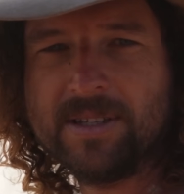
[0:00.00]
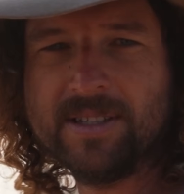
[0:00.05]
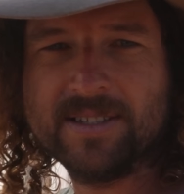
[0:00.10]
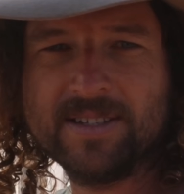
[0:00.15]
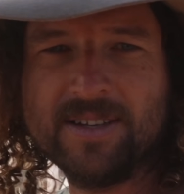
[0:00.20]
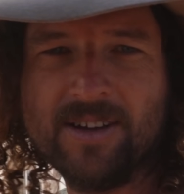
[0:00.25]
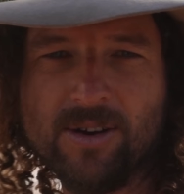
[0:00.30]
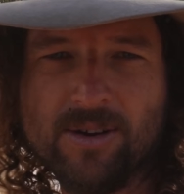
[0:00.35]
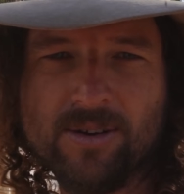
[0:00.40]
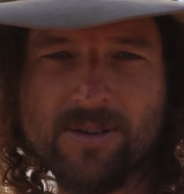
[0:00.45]

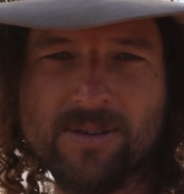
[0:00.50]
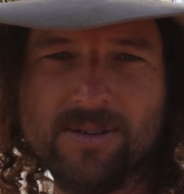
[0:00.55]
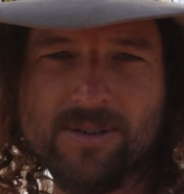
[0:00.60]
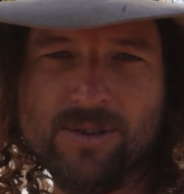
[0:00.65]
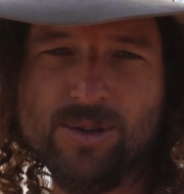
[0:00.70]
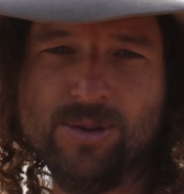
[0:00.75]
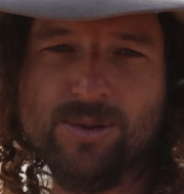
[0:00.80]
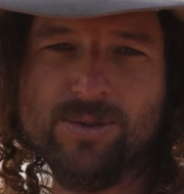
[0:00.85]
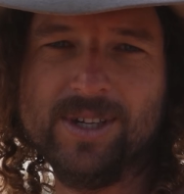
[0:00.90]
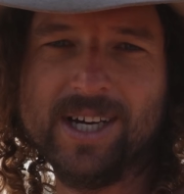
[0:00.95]
there's no
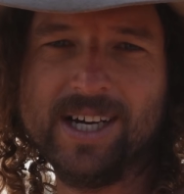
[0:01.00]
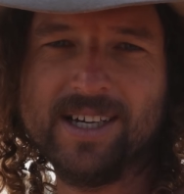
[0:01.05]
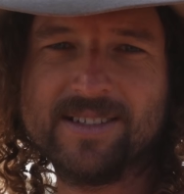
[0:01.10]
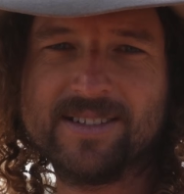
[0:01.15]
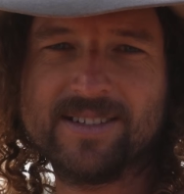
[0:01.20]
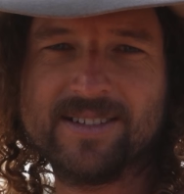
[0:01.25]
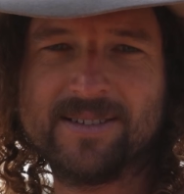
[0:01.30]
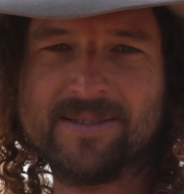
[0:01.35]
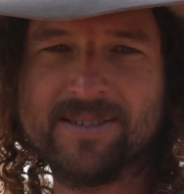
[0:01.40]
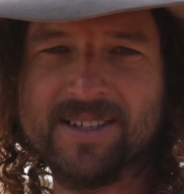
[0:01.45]
new
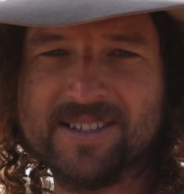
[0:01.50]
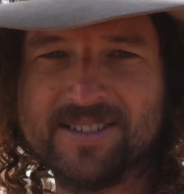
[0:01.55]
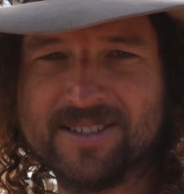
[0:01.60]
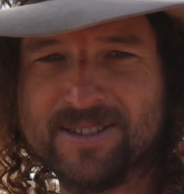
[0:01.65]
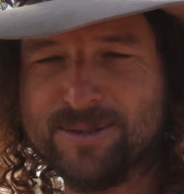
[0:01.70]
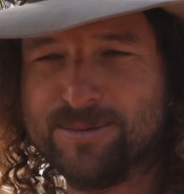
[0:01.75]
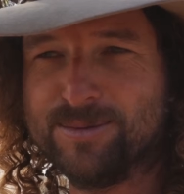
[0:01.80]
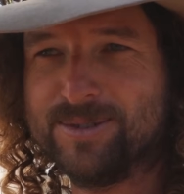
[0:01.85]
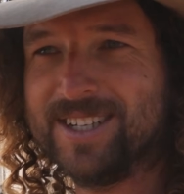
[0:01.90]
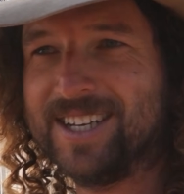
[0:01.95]
dust. There's
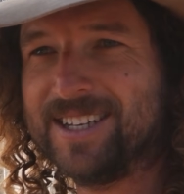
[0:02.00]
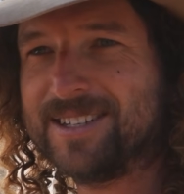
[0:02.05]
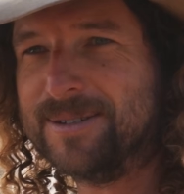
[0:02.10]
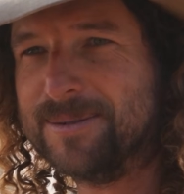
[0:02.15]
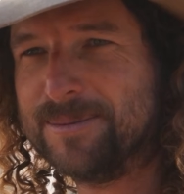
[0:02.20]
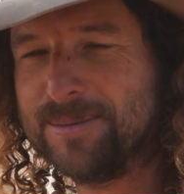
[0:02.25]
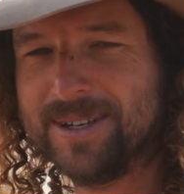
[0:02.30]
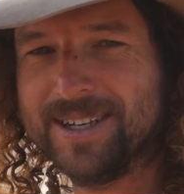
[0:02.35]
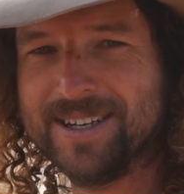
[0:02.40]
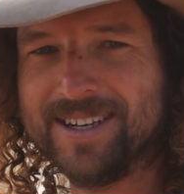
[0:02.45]
still
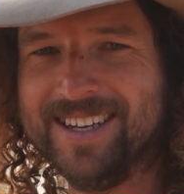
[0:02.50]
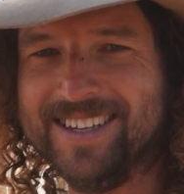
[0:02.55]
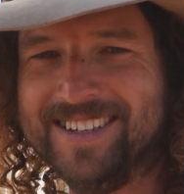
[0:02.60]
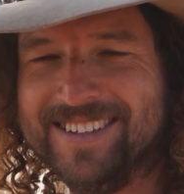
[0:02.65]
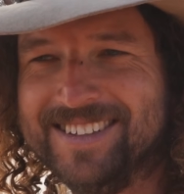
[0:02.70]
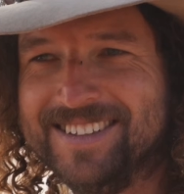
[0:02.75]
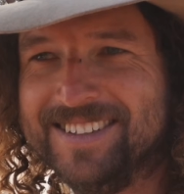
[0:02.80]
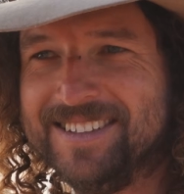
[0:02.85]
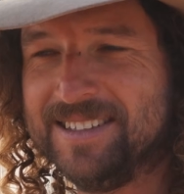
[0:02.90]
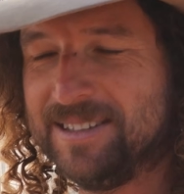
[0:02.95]
dust where
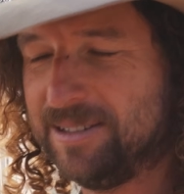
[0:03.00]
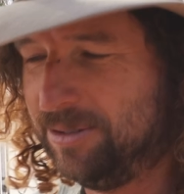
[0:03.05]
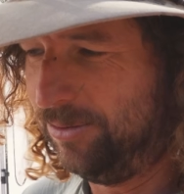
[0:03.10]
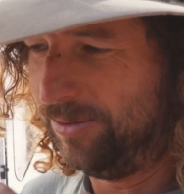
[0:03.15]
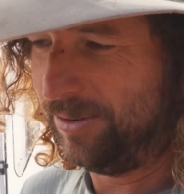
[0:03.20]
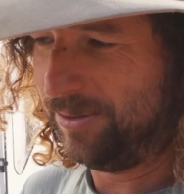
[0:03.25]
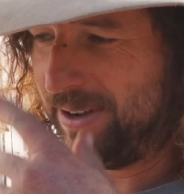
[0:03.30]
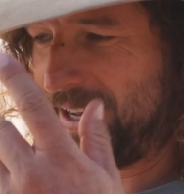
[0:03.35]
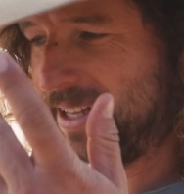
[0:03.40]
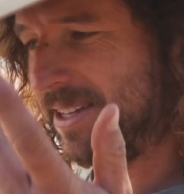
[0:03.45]

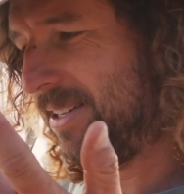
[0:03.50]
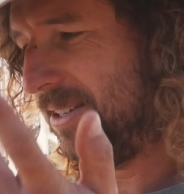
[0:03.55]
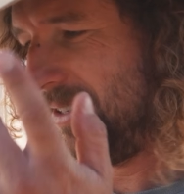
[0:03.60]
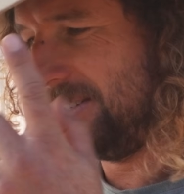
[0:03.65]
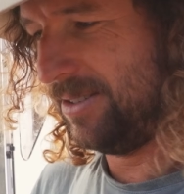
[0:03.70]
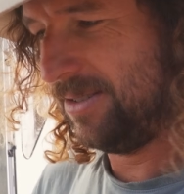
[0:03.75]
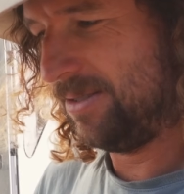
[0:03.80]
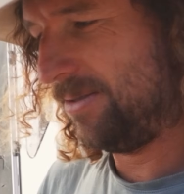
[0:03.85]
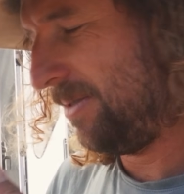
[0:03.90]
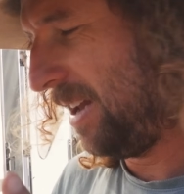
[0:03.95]
we've had
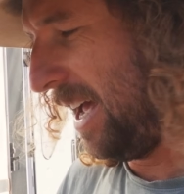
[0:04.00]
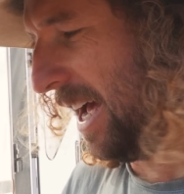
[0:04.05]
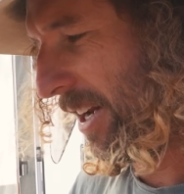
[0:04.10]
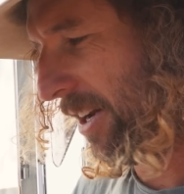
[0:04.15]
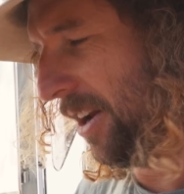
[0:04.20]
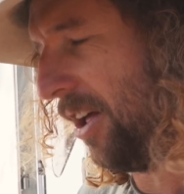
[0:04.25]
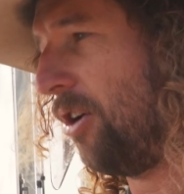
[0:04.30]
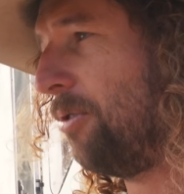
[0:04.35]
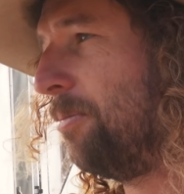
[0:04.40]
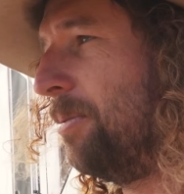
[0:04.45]

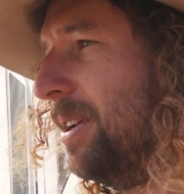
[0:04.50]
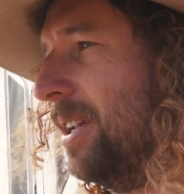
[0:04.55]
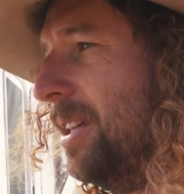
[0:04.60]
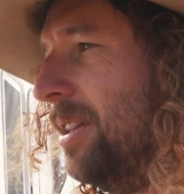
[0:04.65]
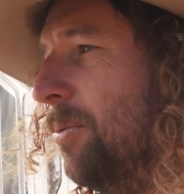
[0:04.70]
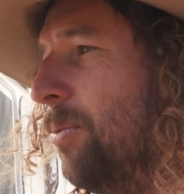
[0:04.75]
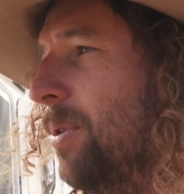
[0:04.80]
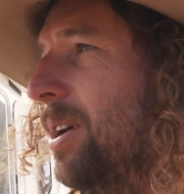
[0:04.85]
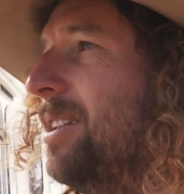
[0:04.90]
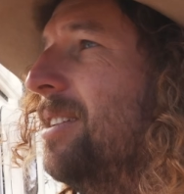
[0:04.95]
it open in
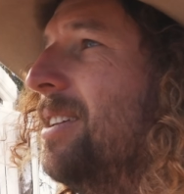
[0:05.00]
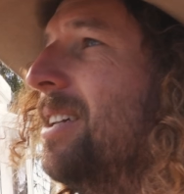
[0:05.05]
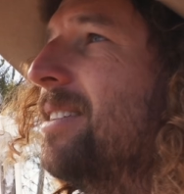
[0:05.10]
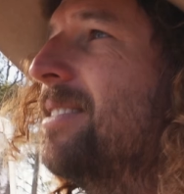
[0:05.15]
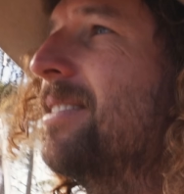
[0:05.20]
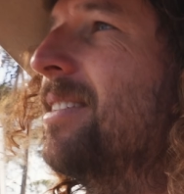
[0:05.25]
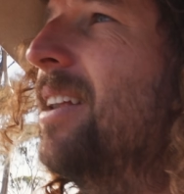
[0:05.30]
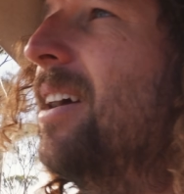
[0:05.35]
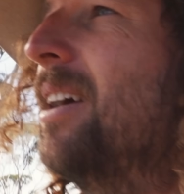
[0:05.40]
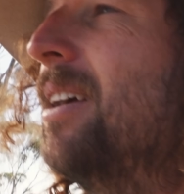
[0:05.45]
the wind
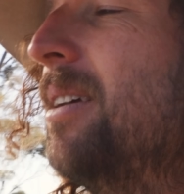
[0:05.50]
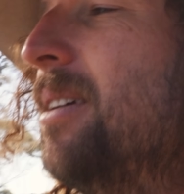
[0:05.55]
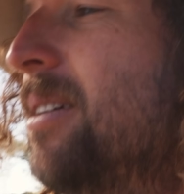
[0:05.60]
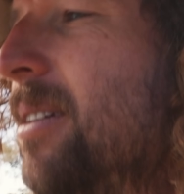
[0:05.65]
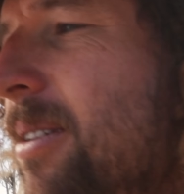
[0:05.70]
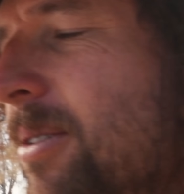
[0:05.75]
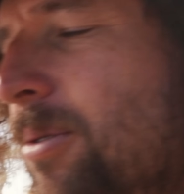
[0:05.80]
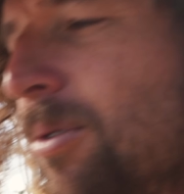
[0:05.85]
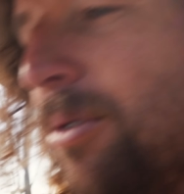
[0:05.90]
yesterday. It